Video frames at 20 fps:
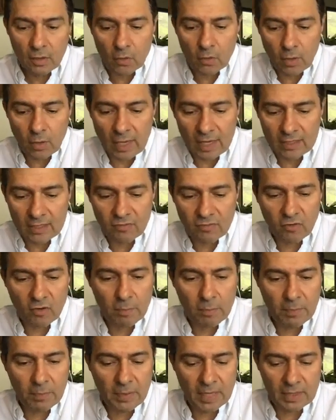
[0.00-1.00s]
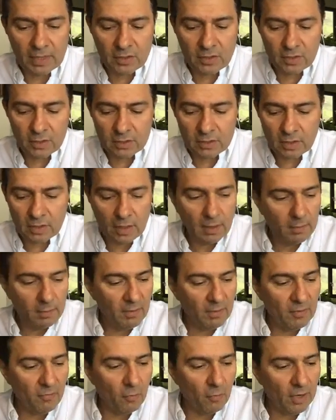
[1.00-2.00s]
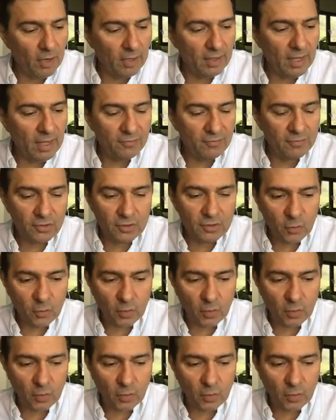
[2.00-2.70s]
You asked for pictures before and after.